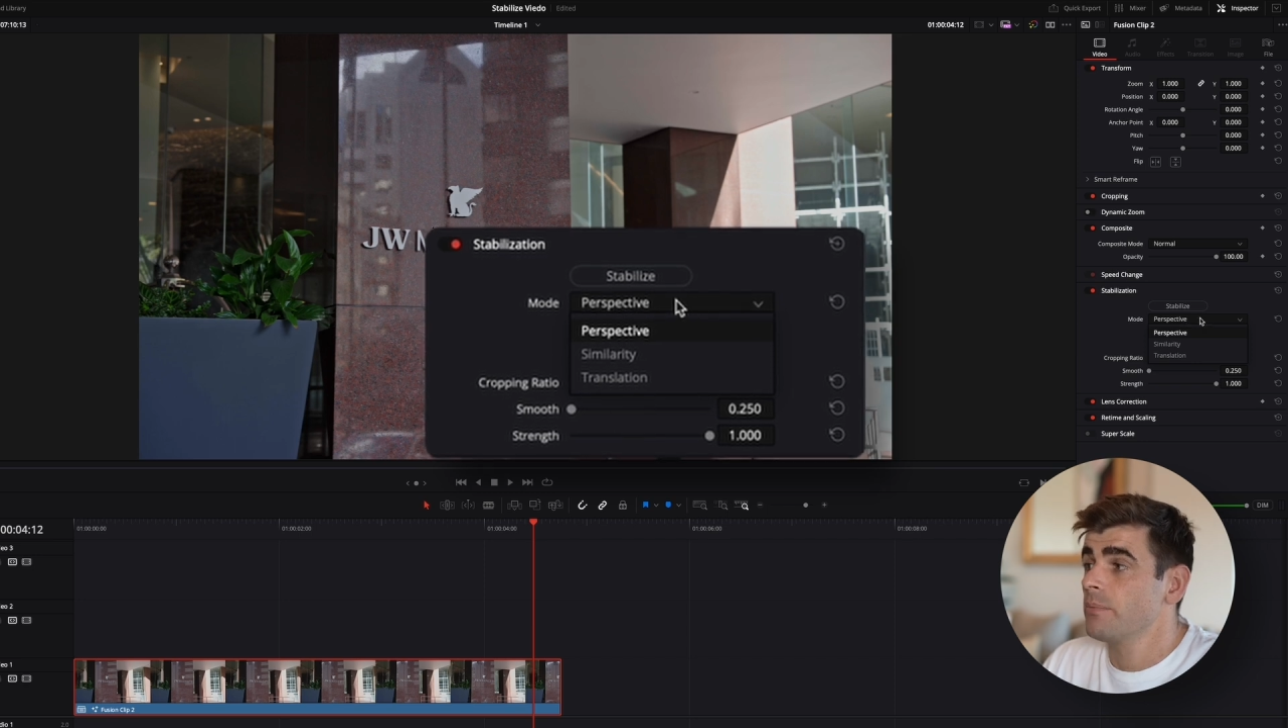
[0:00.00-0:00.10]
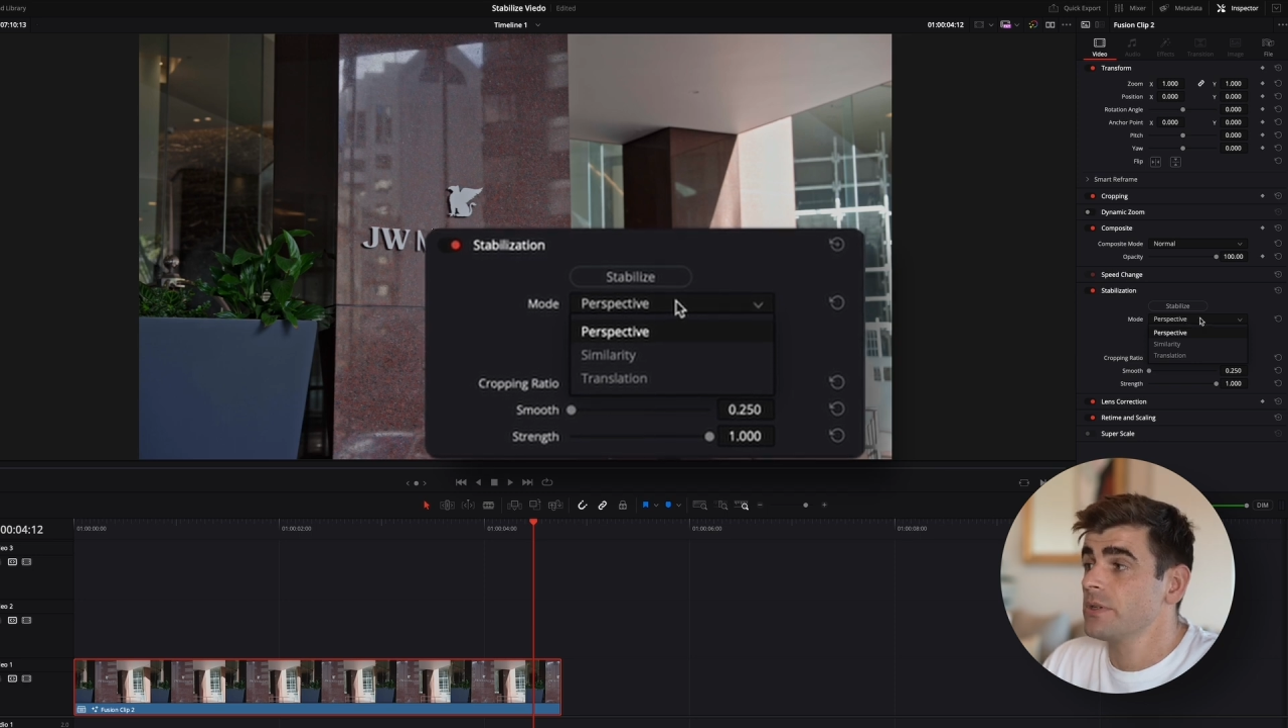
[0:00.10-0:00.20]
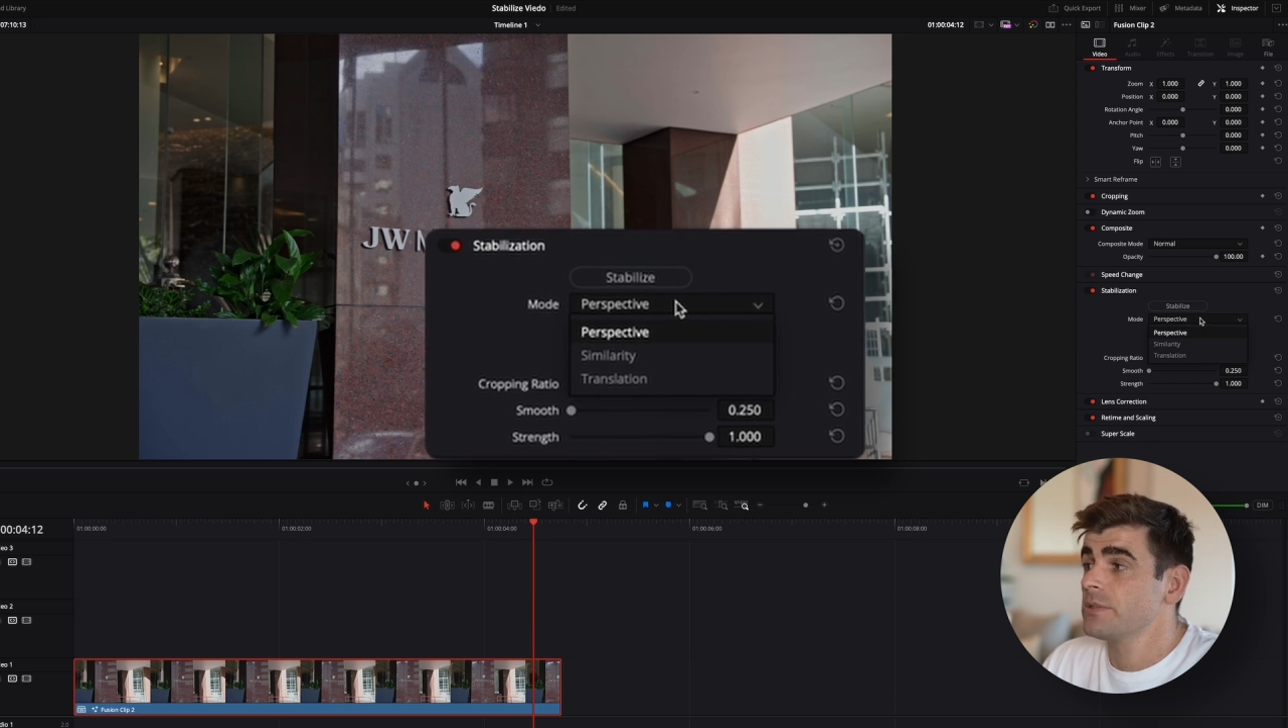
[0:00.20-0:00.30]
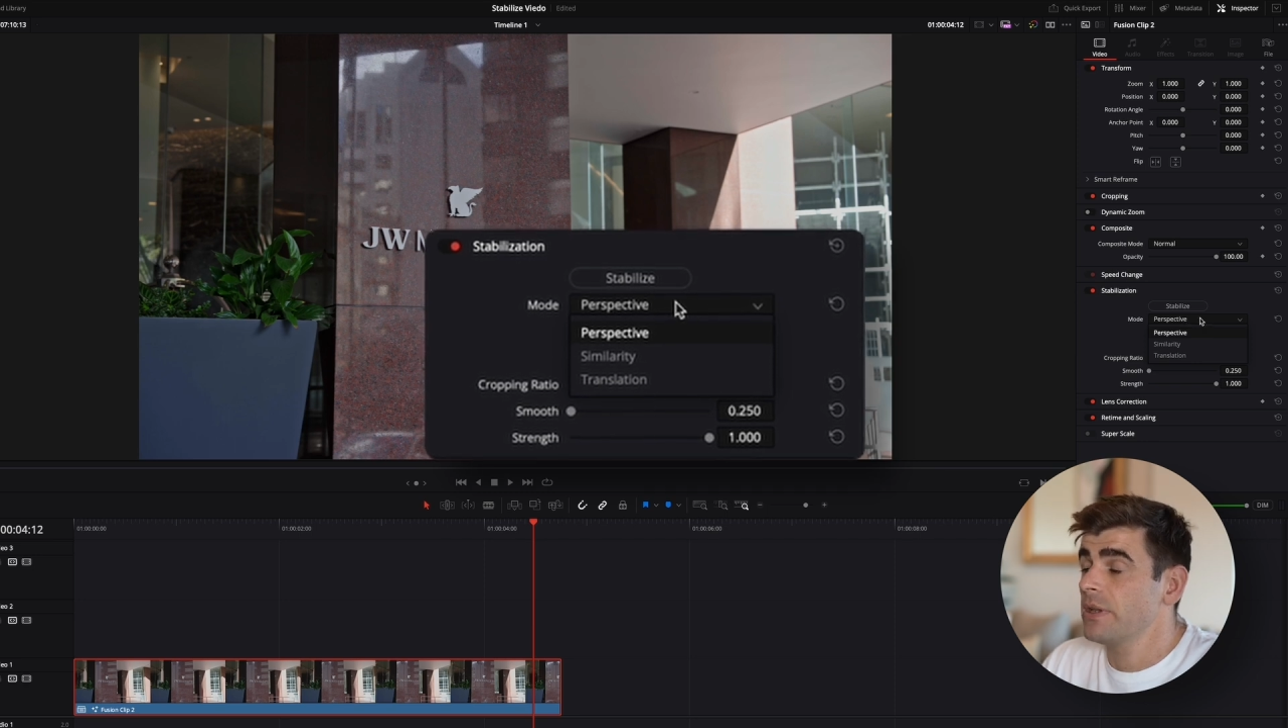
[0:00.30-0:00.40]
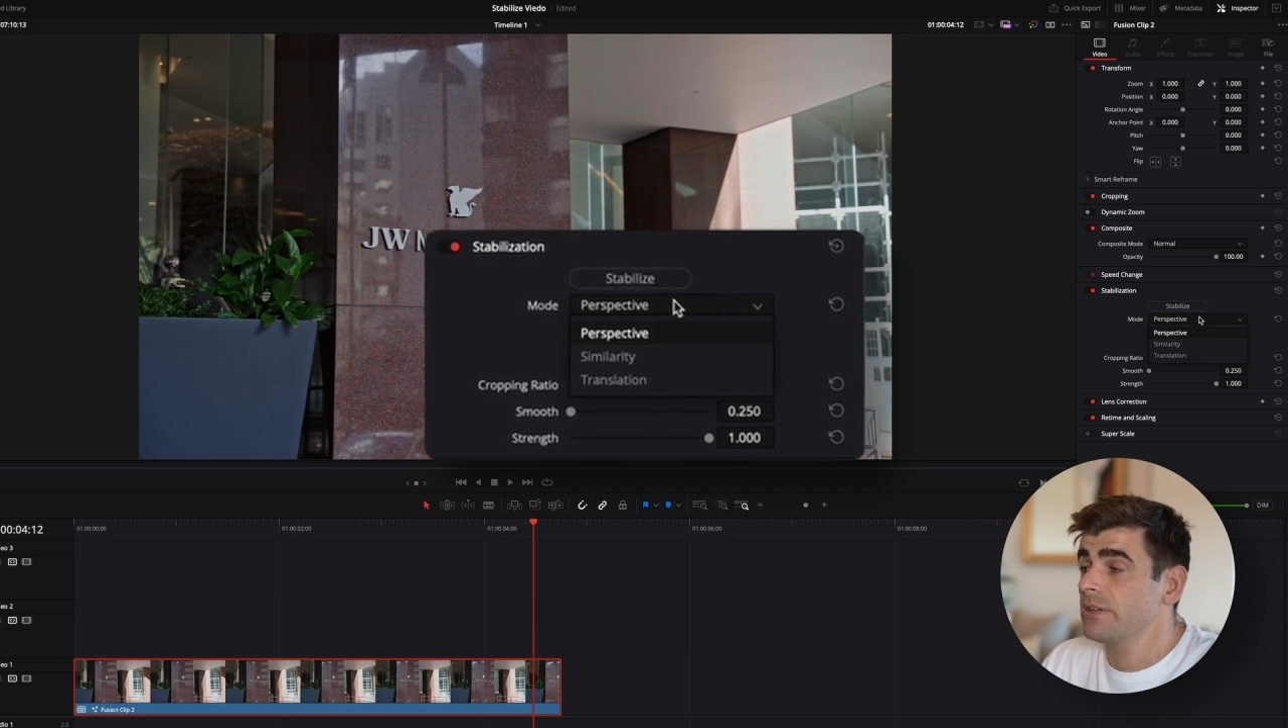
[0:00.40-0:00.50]

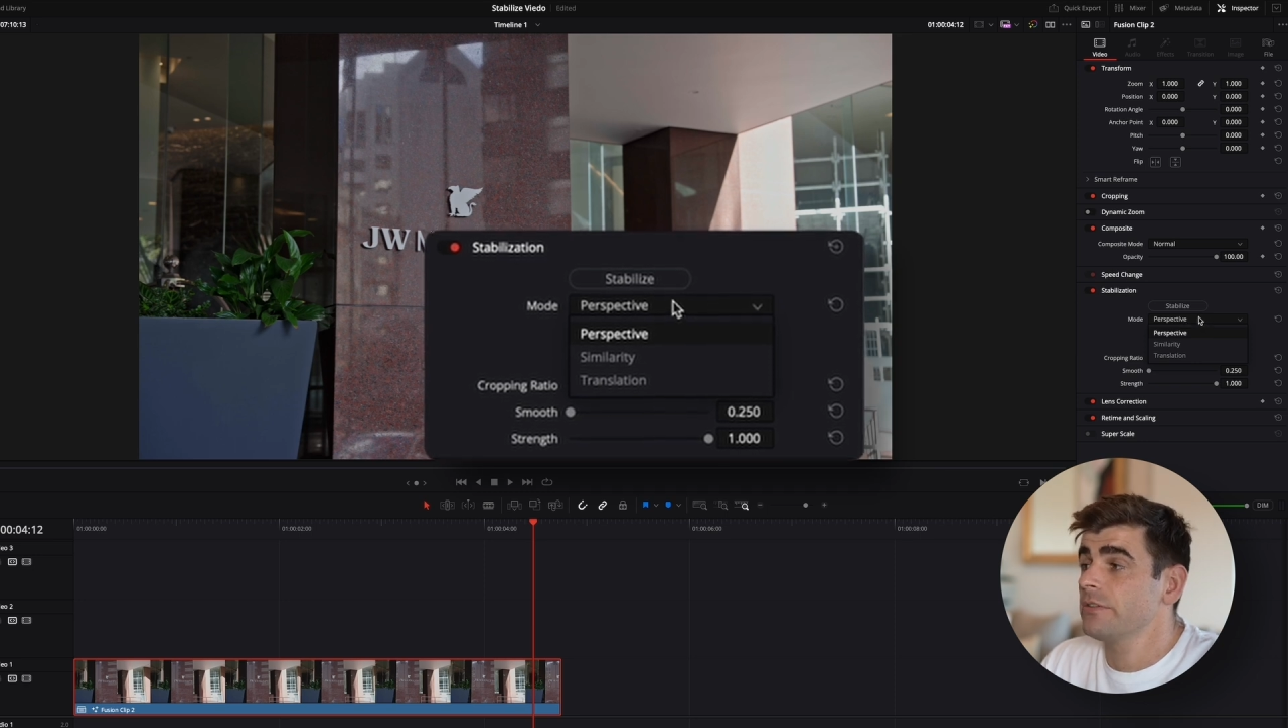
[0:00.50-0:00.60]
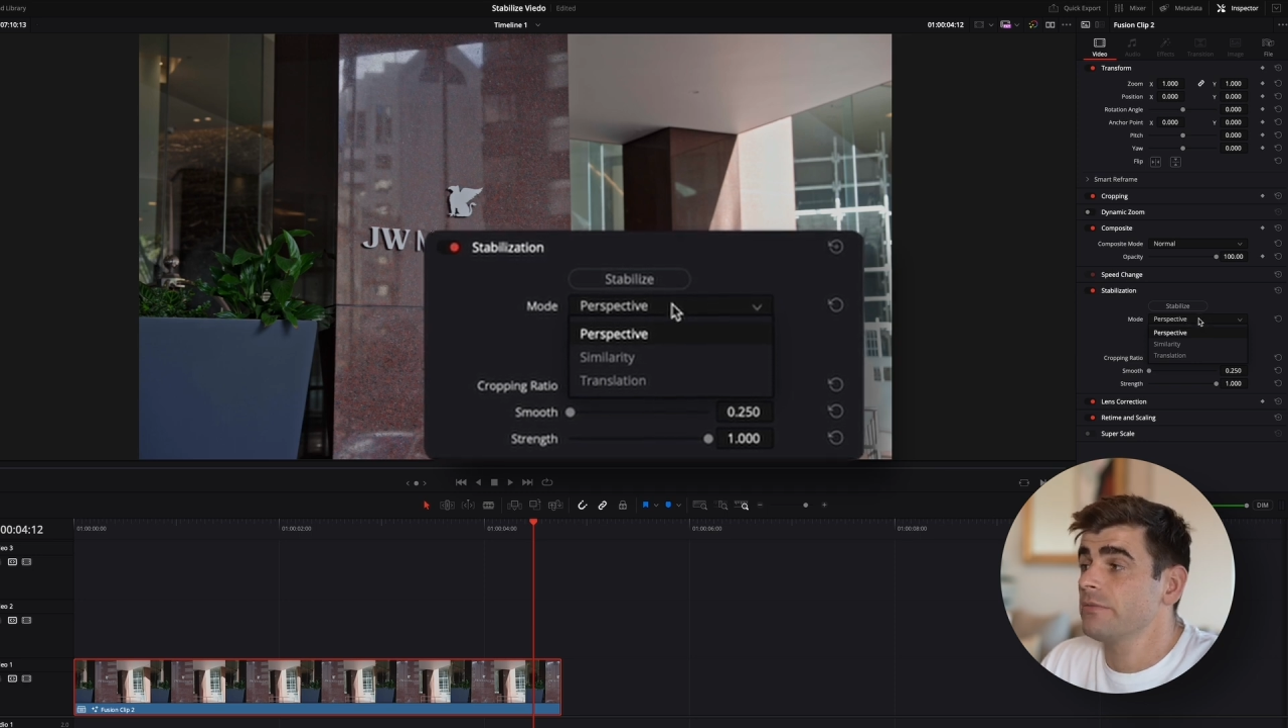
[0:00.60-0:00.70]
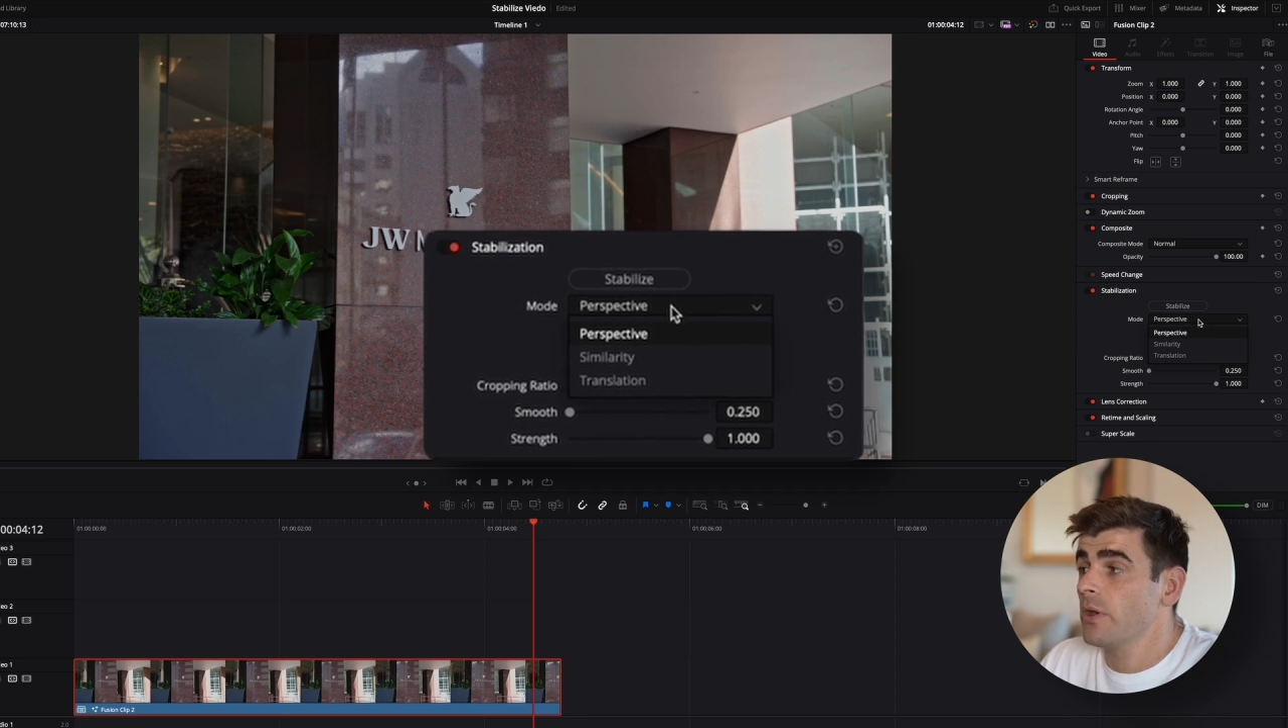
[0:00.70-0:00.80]
perspective